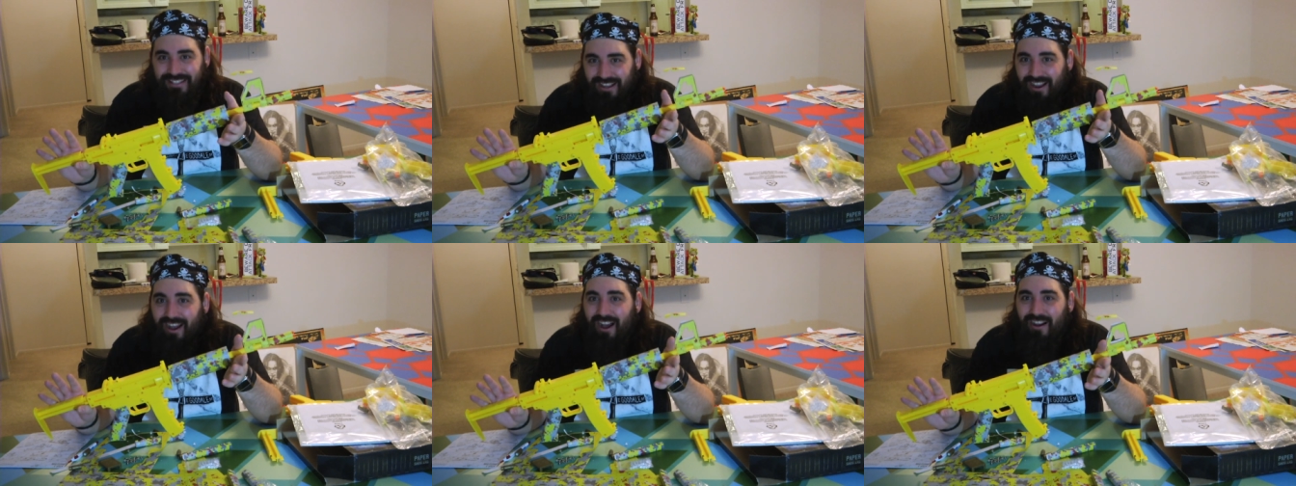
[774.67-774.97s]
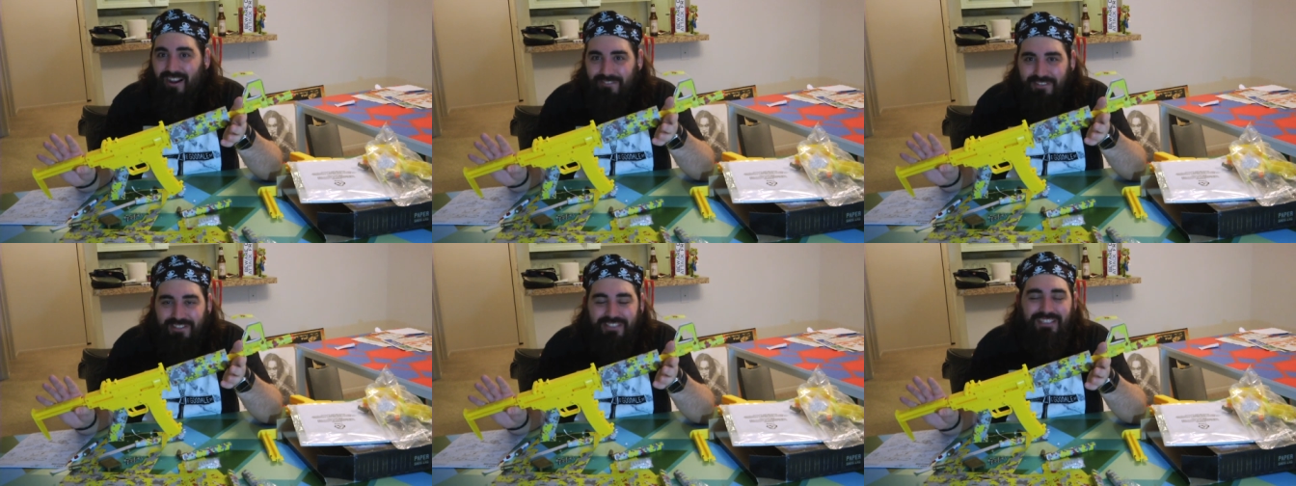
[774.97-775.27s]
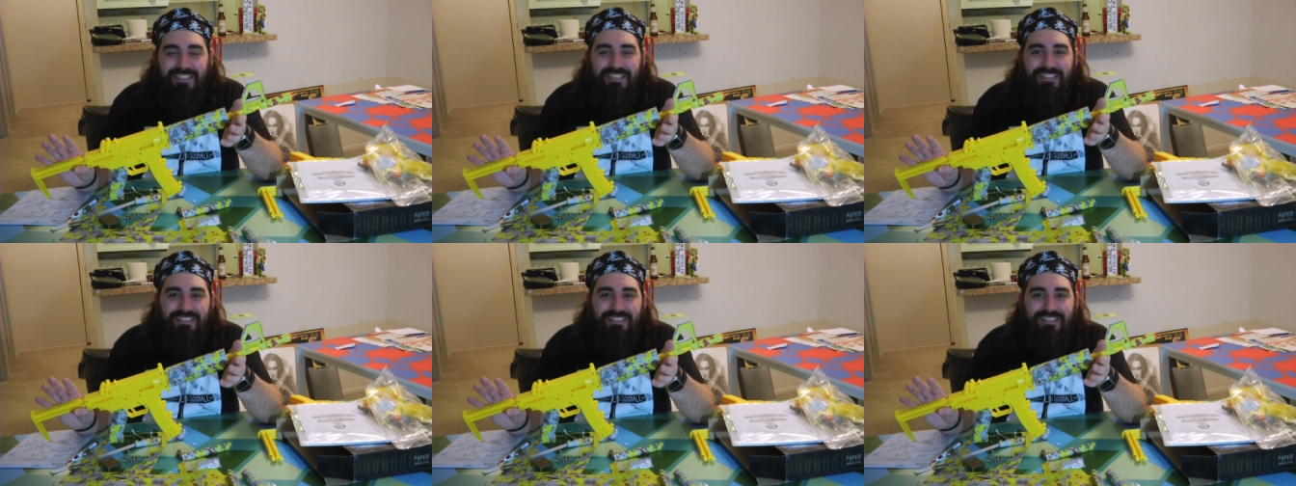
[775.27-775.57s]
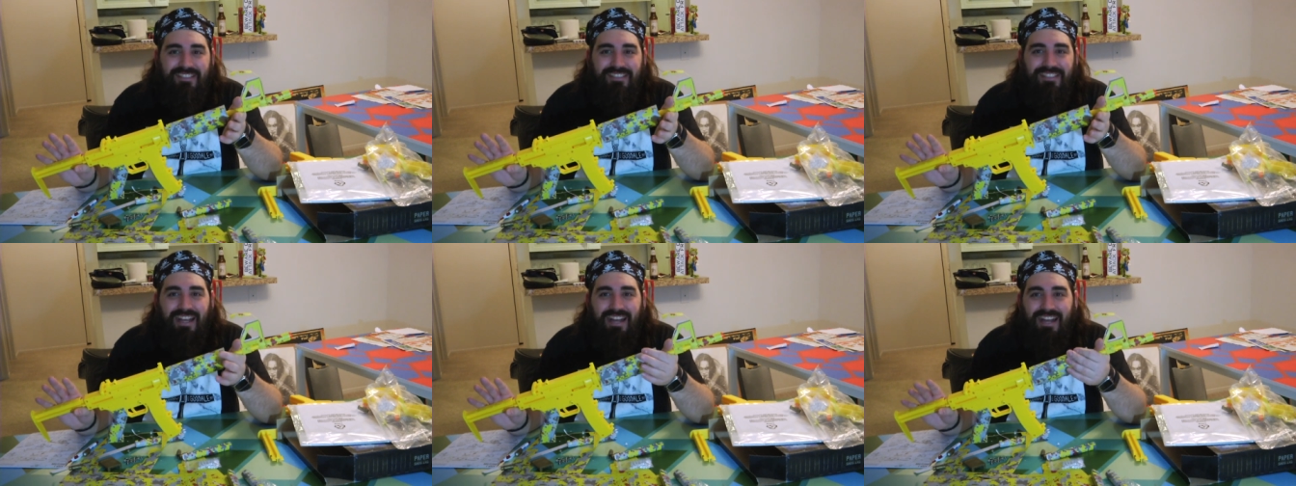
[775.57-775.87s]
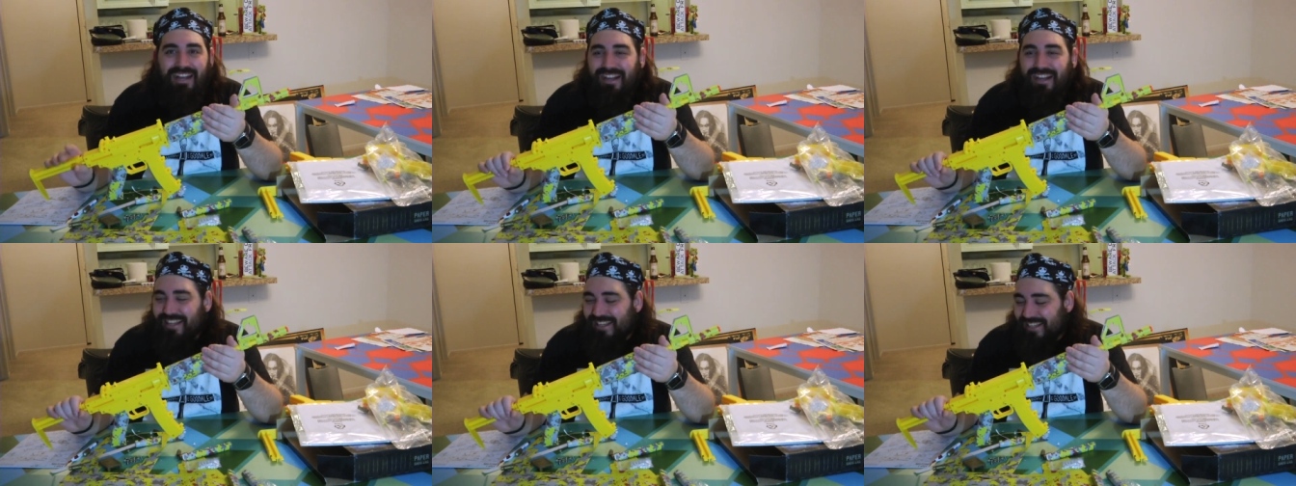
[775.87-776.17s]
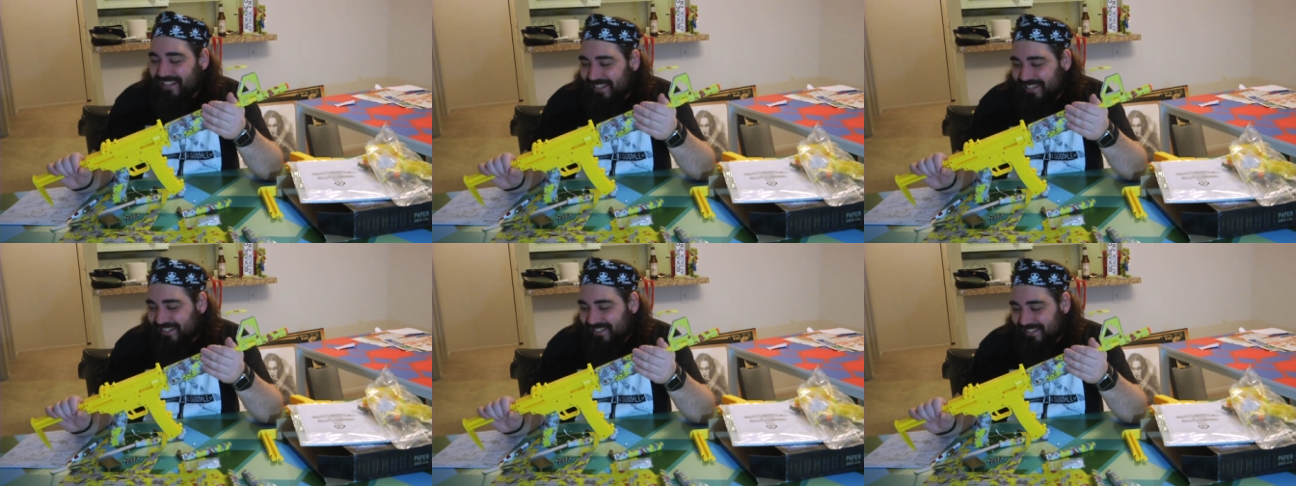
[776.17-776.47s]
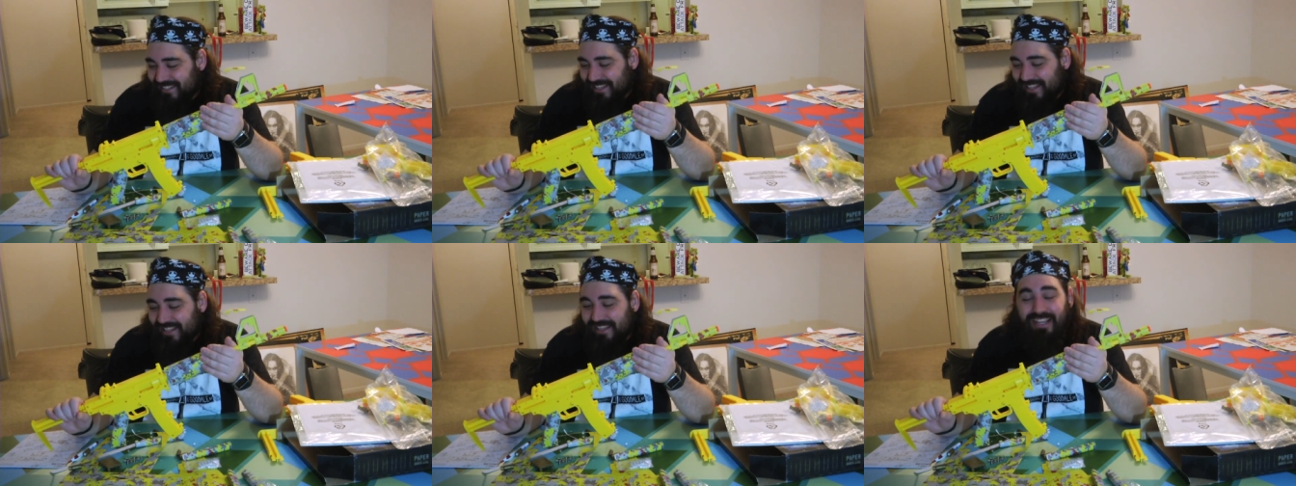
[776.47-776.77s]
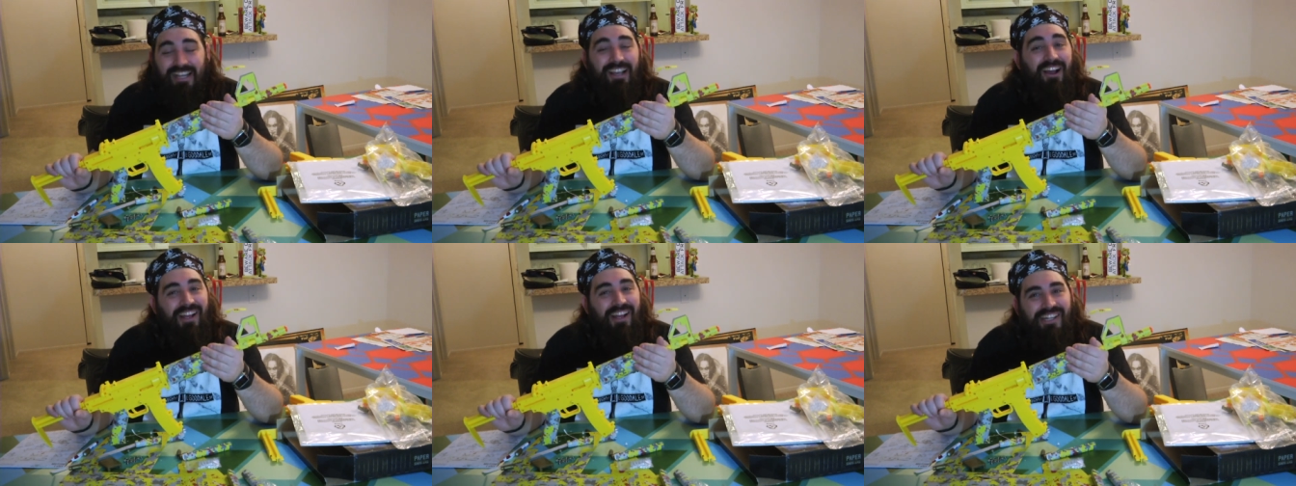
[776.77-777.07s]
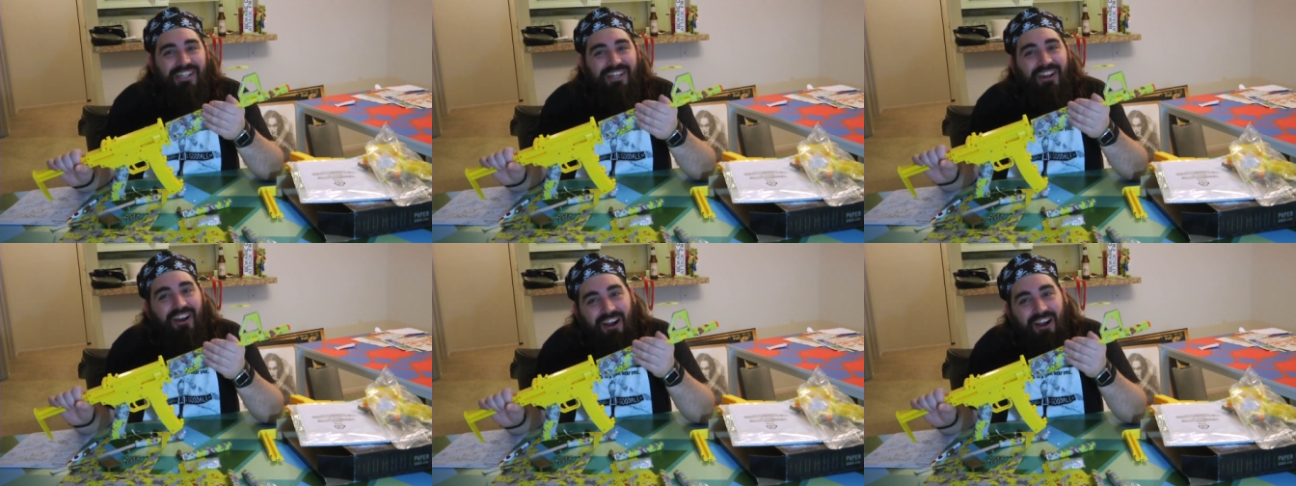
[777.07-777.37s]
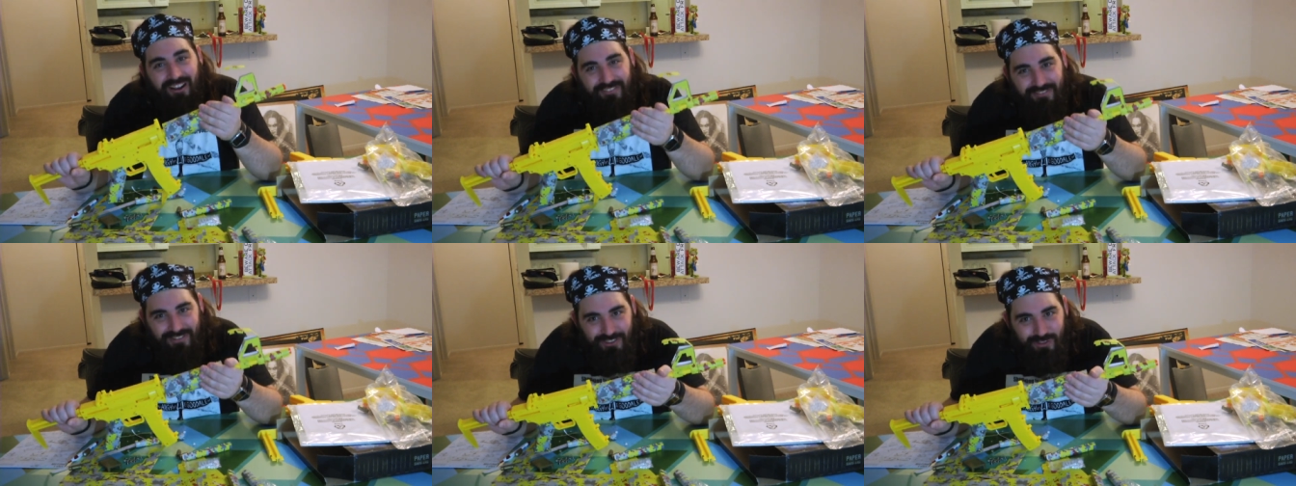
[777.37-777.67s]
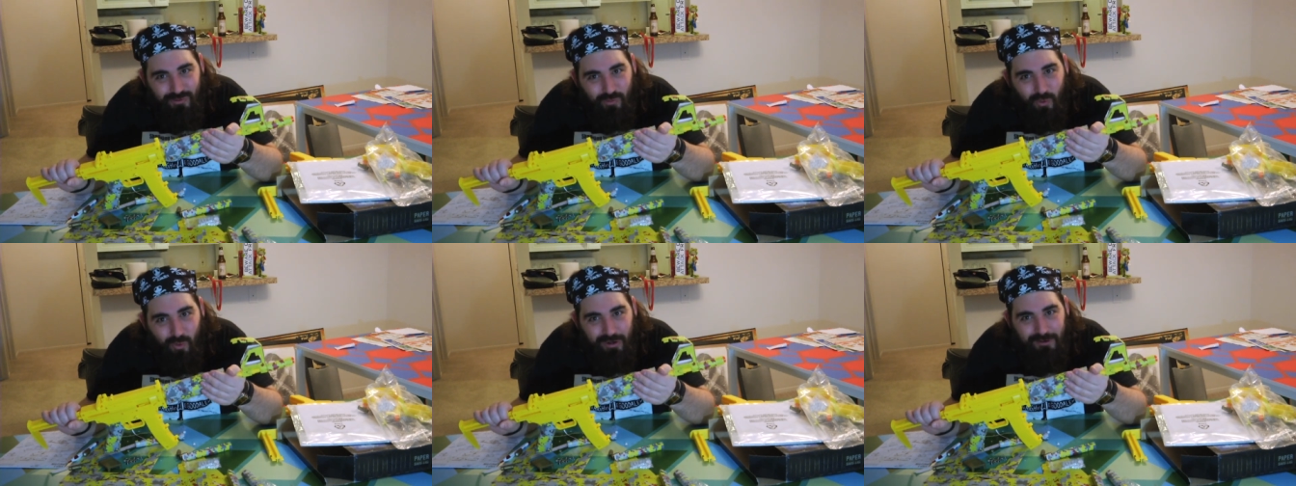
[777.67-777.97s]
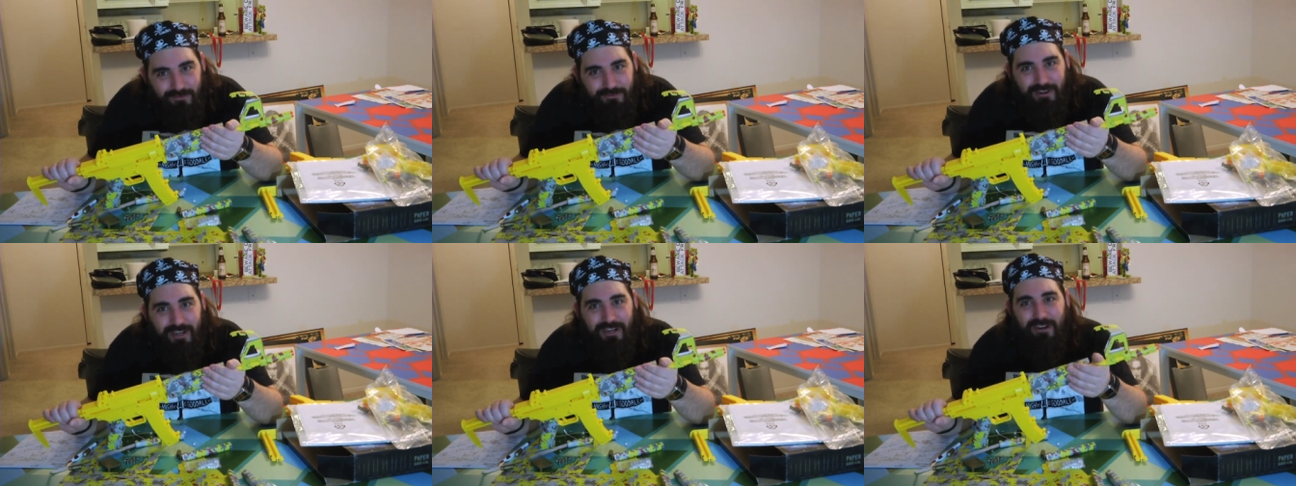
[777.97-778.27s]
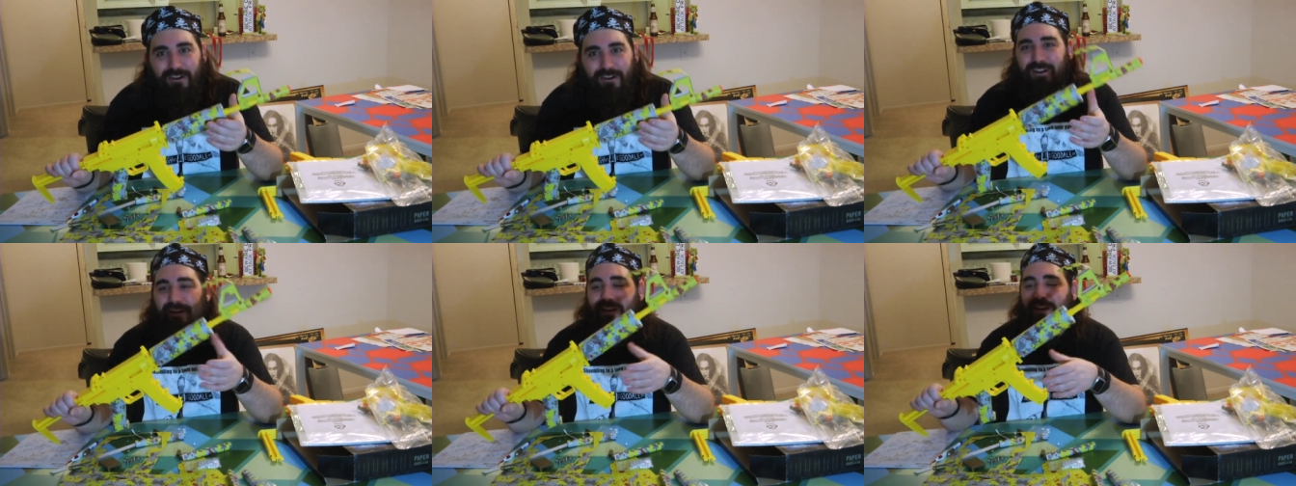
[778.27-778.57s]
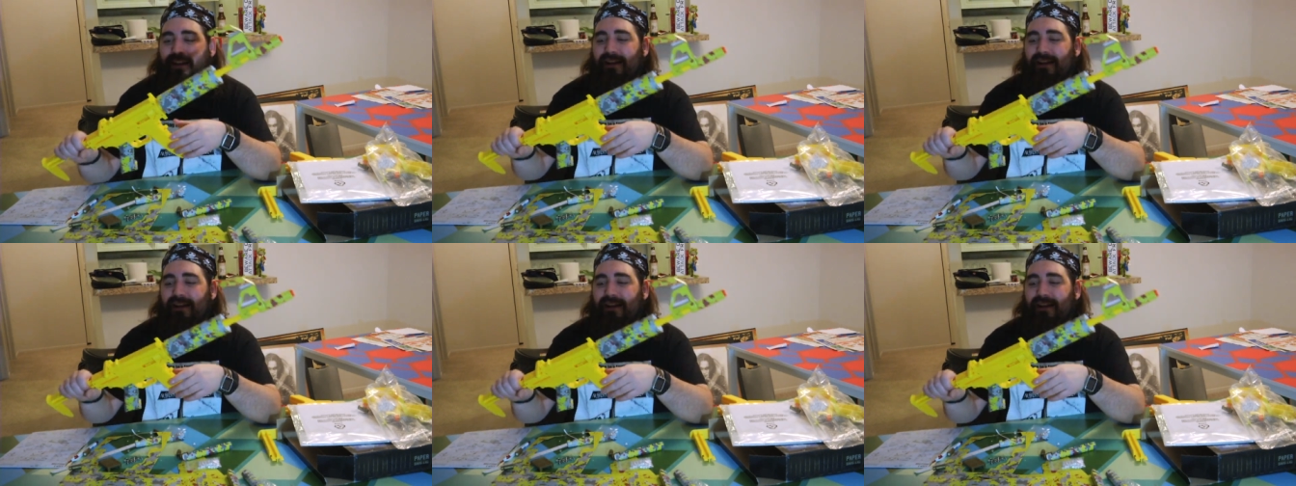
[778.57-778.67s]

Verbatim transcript: offices. Uh, they call it office warfare.